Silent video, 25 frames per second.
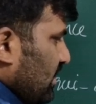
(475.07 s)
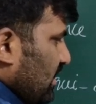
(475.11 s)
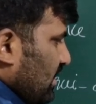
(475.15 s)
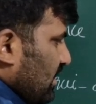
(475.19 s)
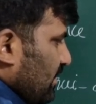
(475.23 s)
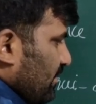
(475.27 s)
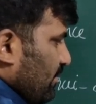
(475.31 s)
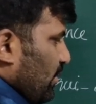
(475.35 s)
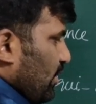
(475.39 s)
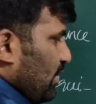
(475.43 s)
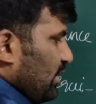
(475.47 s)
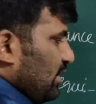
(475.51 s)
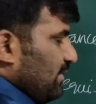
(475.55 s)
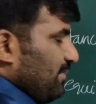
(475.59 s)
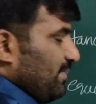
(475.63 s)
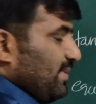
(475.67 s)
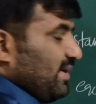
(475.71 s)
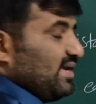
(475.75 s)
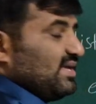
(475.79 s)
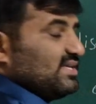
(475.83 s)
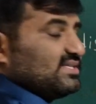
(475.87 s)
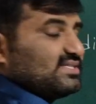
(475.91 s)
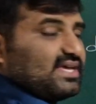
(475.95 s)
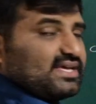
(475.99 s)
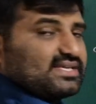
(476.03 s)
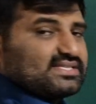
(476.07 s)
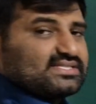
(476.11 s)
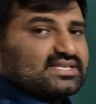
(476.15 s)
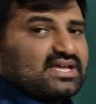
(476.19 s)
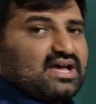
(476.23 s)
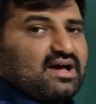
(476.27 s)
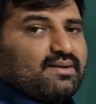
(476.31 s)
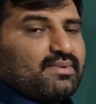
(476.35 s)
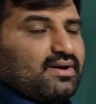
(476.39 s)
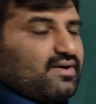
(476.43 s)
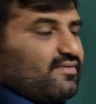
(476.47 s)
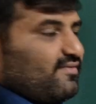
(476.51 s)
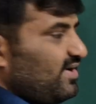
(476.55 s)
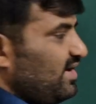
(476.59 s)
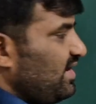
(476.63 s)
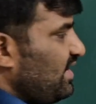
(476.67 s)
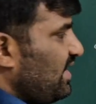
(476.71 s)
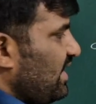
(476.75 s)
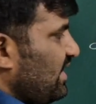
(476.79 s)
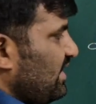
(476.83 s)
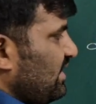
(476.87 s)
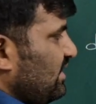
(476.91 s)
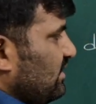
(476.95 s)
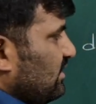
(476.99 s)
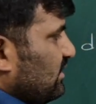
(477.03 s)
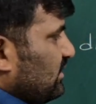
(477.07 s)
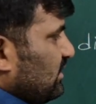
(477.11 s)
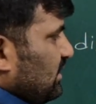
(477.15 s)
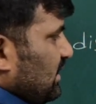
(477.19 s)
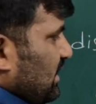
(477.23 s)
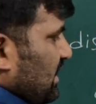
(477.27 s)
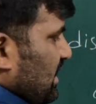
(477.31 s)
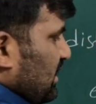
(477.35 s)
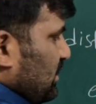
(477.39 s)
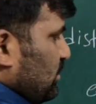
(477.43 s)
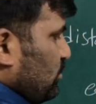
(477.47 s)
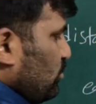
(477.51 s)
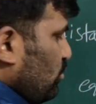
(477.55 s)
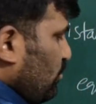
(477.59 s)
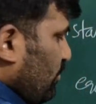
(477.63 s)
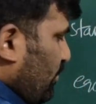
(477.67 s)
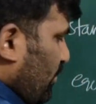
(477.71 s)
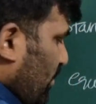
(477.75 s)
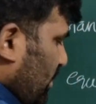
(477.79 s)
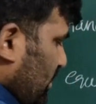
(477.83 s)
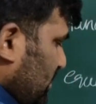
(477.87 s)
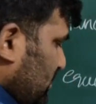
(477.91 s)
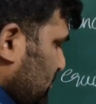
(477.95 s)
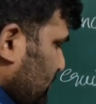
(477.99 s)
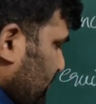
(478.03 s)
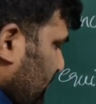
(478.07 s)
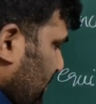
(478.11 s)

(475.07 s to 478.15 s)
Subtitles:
Point P is x comma y, and there are 2 points.